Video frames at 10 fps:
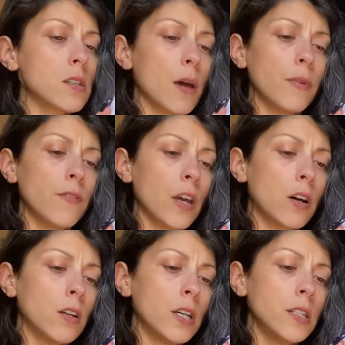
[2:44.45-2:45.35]
I believe they
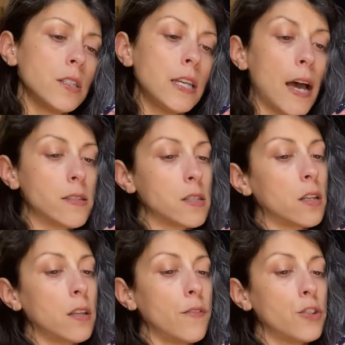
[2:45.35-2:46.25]
call it. Yes, a
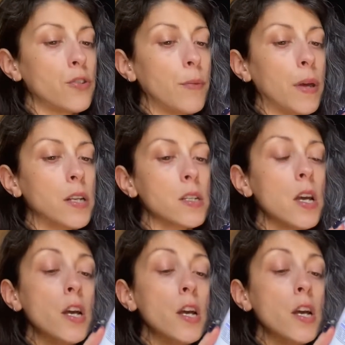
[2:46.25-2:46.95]
leave-in treatment.